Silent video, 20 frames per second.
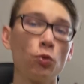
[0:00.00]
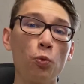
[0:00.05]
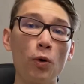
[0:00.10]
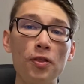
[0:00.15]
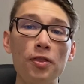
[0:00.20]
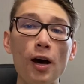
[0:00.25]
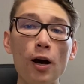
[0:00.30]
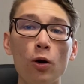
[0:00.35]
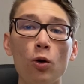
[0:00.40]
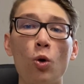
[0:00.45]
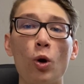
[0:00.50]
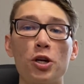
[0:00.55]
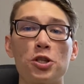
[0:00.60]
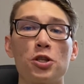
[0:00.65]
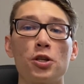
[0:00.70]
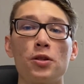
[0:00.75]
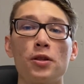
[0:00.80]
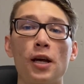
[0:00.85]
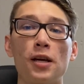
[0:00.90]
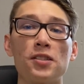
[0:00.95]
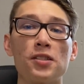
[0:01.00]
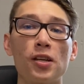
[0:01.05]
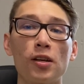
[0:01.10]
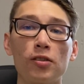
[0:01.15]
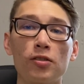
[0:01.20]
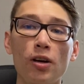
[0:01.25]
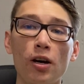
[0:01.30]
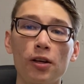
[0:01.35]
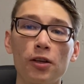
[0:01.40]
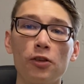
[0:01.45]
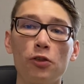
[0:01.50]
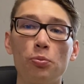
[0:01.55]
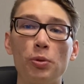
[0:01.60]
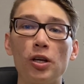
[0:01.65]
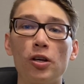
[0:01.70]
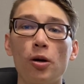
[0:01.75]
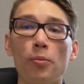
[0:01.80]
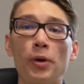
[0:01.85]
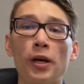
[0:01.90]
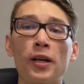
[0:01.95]
without question that TikTok is
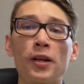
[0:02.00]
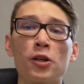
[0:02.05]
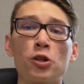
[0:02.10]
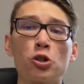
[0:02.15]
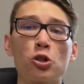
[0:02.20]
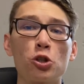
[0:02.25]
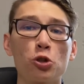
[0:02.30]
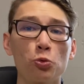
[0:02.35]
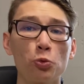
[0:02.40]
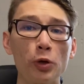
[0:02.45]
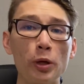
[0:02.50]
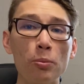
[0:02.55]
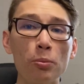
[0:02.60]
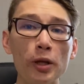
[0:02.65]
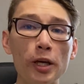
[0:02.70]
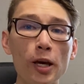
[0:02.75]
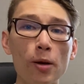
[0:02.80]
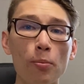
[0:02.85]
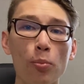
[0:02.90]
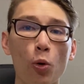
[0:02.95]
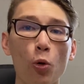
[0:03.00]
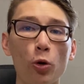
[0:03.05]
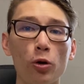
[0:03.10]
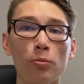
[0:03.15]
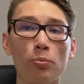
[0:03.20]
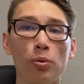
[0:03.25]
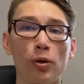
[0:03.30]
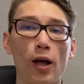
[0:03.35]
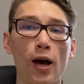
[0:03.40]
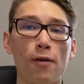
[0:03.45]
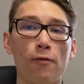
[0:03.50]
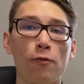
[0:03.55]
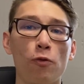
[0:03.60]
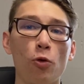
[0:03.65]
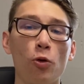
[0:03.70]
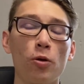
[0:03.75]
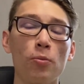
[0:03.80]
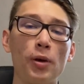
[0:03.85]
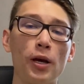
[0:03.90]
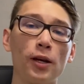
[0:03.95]
becoming an extremely important
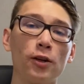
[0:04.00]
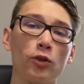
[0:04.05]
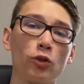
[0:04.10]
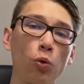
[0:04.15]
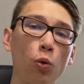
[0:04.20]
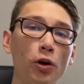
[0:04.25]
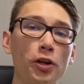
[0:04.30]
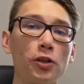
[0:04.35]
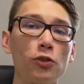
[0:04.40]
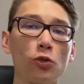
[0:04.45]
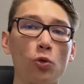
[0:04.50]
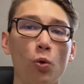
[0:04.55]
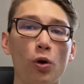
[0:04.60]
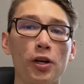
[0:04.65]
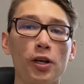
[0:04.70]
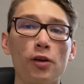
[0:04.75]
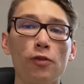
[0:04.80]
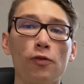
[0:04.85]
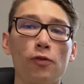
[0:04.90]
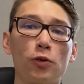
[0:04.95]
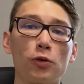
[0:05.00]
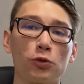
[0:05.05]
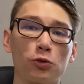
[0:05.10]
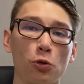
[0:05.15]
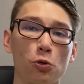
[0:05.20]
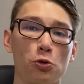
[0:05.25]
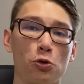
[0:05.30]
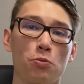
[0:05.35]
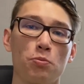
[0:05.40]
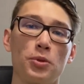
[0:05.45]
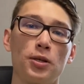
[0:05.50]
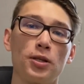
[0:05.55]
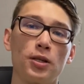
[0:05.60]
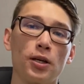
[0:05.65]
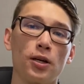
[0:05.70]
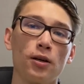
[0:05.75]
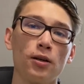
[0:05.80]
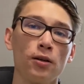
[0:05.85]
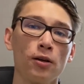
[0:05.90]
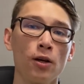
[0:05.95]
platform in 2020 for social
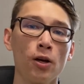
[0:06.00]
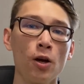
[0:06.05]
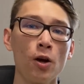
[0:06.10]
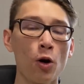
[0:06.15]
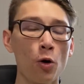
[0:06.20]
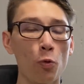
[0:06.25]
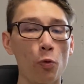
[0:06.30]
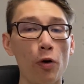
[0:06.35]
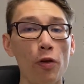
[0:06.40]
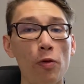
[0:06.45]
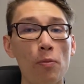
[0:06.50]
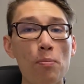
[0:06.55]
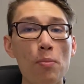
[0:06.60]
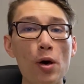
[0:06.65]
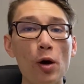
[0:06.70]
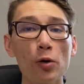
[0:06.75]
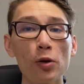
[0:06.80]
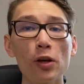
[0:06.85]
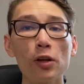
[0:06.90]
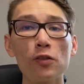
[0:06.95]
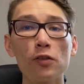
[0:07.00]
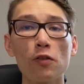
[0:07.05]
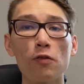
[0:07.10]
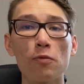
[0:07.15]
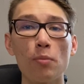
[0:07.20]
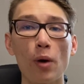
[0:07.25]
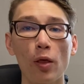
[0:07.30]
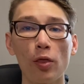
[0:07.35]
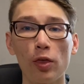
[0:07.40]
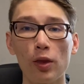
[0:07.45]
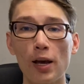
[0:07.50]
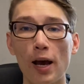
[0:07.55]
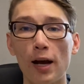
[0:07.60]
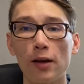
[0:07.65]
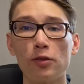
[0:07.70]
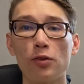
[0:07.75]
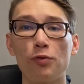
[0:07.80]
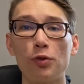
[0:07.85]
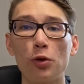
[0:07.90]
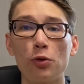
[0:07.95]
media. With millions of monthly
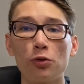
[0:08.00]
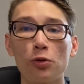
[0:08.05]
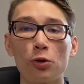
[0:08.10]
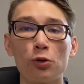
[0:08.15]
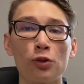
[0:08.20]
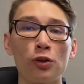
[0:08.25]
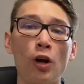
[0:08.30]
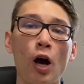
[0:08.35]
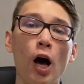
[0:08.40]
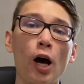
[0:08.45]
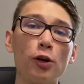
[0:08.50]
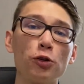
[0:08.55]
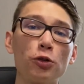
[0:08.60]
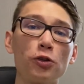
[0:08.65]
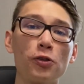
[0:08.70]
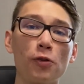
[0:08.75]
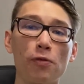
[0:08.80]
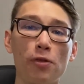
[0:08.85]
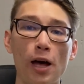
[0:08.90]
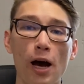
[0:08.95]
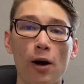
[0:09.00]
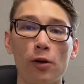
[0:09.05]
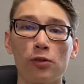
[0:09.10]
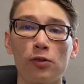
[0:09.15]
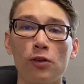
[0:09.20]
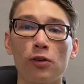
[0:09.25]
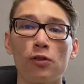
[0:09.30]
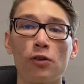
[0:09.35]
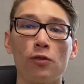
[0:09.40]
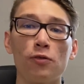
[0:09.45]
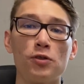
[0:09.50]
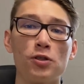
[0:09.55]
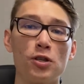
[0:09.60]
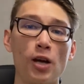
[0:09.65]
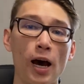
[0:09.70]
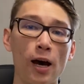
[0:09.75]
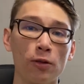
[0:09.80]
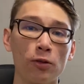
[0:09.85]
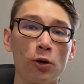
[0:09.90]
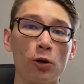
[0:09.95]
active users and hundreds of thousands of
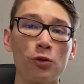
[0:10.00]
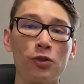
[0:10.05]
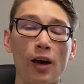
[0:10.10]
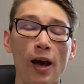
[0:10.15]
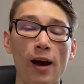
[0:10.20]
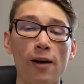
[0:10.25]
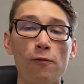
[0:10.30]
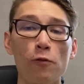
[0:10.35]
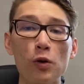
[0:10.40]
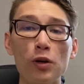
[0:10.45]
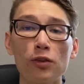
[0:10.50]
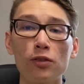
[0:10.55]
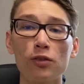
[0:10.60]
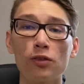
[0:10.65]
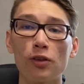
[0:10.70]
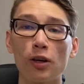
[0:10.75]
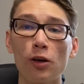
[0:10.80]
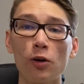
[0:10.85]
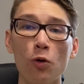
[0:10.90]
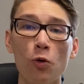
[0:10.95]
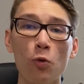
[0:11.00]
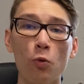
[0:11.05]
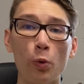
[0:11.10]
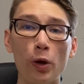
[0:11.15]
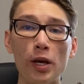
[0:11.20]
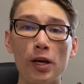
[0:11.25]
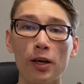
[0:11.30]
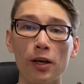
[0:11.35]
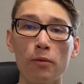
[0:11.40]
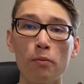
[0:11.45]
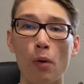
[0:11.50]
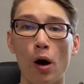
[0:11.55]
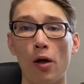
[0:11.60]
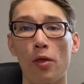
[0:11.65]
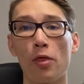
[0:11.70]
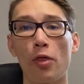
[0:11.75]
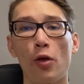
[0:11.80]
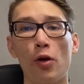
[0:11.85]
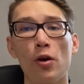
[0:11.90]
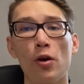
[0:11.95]
downloads every single week and
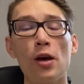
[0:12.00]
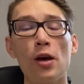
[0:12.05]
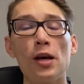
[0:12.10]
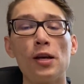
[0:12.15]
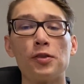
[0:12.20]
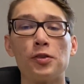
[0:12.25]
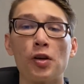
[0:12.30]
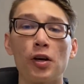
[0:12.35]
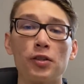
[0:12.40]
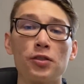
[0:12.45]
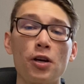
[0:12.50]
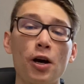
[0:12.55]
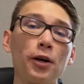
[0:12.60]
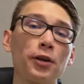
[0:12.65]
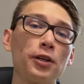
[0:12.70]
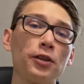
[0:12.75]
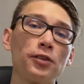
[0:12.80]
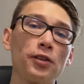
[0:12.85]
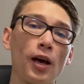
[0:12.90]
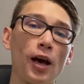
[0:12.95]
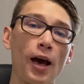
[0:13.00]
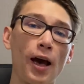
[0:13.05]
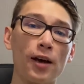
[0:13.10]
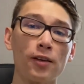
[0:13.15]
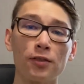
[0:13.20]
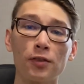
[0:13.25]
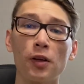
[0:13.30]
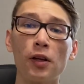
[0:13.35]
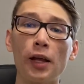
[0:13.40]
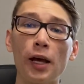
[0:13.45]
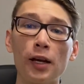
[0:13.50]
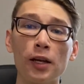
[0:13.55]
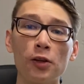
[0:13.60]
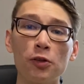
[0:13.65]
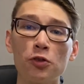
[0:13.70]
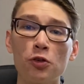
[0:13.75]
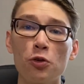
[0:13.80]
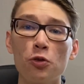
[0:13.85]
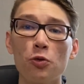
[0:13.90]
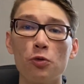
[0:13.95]
month, TikTok is
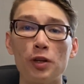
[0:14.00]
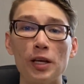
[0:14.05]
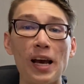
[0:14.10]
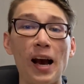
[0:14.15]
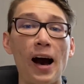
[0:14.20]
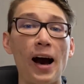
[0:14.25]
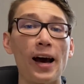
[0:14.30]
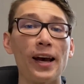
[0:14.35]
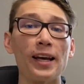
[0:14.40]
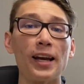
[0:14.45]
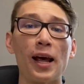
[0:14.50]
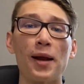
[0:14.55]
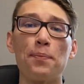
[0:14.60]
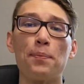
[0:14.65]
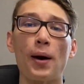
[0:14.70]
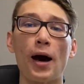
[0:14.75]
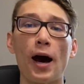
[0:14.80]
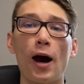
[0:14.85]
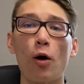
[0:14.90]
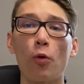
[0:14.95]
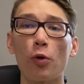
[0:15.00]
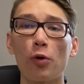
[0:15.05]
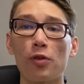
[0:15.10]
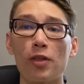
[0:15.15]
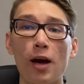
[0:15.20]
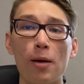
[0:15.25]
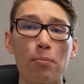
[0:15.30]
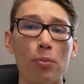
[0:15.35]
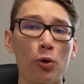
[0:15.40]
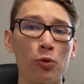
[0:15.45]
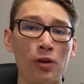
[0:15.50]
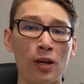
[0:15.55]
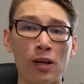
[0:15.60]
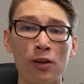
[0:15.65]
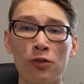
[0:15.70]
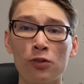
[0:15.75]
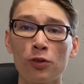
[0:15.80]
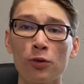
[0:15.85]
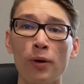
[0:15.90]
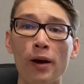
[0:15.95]
escalating to the height and power that both
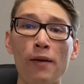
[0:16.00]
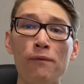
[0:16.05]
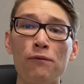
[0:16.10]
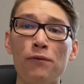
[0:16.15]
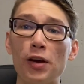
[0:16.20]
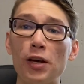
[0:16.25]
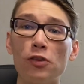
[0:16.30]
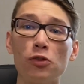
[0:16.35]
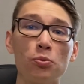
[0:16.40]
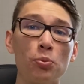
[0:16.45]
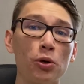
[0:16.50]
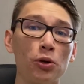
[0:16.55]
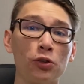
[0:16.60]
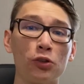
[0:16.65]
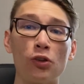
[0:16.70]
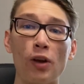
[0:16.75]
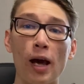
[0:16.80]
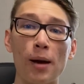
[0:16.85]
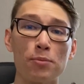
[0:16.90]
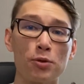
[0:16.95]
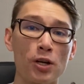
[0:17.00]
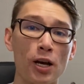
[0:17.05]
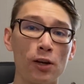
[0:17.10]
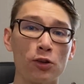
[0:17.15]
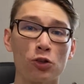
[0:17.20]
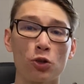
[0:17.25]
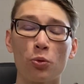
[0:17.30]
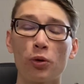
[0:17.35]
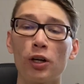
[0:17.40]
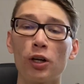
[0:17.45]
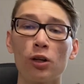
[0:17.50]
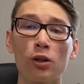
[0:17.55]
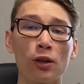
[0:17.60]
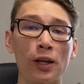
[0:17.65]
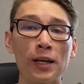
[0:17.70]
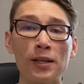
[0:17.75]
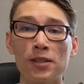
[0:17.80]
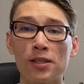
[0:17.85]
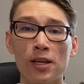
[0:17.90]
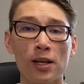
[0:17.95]
Instagram, Facebook, Snapchat, Twitter,
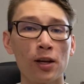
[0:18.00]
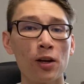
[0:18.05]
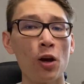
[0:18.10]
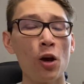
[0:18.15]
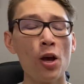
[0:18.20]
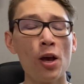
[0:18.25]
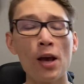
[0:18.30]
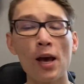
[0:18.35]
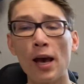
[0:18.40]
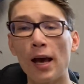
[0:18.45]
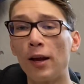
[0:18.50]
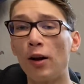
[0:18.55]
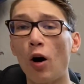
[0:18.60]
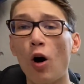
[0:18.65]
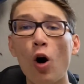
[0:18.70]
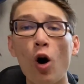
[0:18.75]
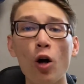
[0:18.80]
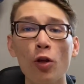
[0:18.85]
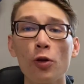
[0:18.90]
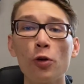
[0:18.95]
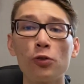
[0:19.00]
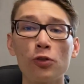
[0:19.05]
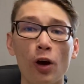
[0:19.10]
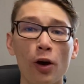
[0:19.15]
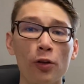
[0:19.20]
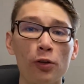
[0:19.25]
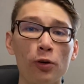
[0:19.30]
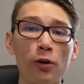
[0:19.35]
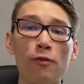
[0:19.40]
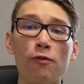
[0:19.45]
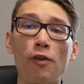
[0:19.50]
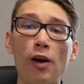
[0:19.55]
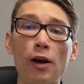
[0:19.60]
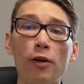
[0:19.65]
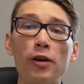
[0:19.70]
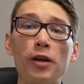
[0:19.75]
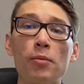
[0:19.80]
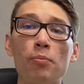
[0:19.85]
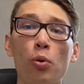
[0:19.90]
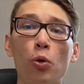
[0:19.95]
LinkedIn, and all those other
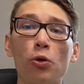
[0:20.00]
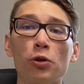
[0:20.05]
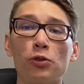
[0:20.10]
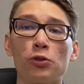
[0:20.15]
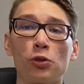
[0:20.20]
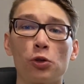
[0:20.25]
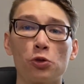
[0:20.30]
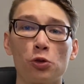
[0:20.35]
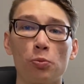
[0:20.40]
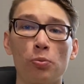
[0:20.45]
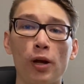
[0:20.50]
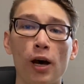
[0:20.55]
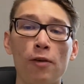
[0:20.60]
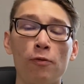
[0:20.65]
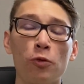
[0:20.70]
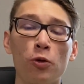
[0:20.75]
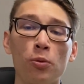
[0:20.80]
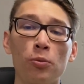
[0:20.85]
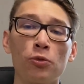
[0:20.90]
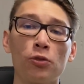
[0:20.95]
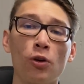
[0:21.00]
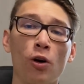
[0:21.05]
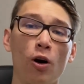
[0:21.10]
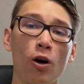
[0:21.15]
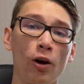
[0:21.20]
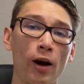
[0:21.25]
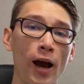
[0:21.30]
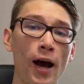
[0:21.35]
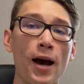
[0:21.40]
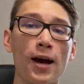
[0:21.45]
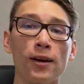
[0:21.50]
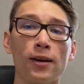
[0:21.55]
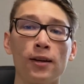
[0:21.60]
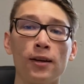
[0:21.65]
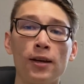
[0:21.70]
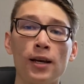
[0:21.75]
very important social platforms are at.